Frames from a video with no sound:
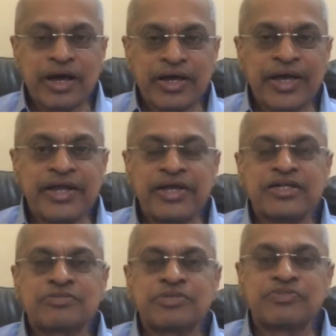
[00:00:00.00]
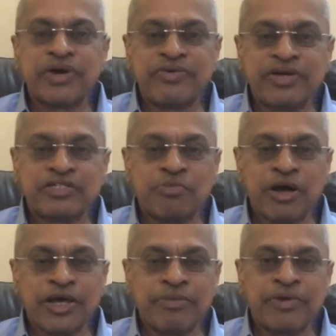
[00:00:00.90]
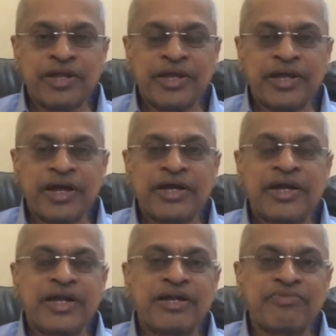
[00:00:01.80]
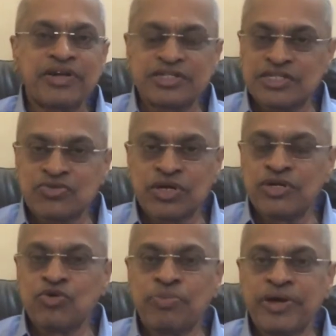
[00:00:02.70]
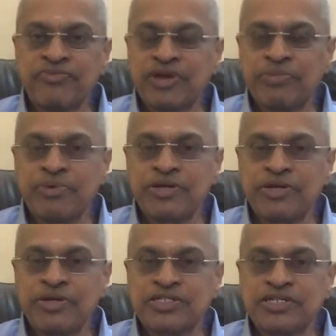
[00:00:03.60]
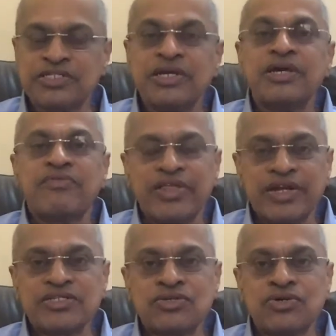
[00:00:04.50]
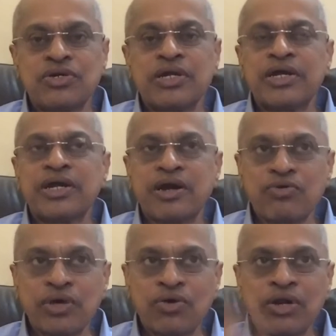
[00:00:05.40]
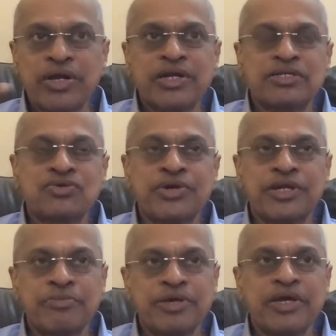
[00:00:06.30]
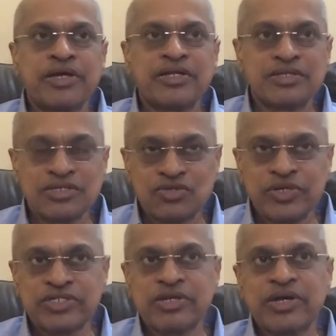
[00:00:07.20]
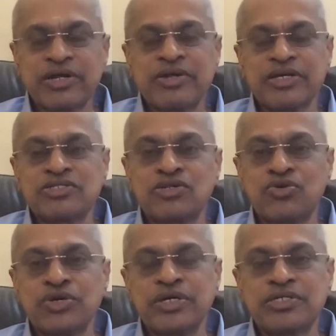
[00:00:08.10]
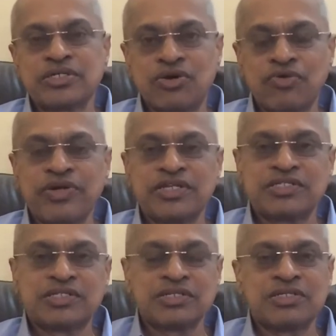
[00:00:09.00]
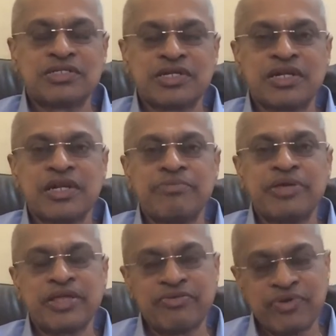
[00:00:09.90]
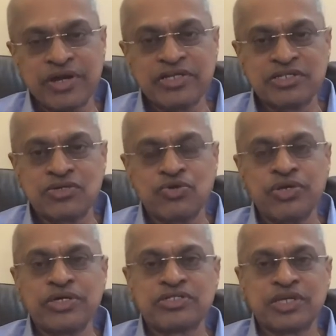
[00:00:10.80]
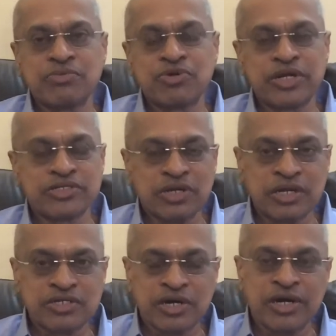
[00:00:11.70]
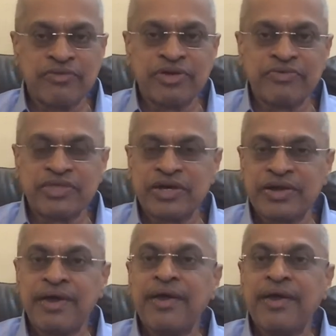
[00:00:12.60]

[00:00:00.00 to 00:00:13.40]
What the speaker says: 8 years means 5 years blocking period, and rate of interest is only 2.5%. Whether it is good and how the gold rate is going to be under the situation. Next 2 years, COVID is certainly be there for next 2 years time. One has to start living with that.